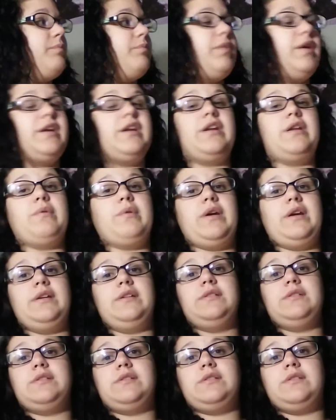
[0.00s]
But
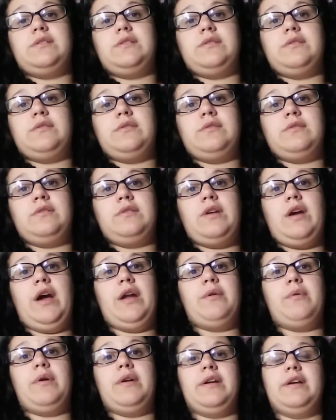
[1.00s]
anyways, I
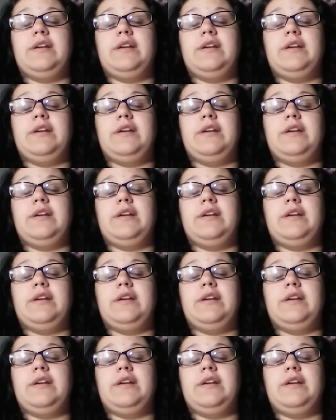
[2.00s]
don't want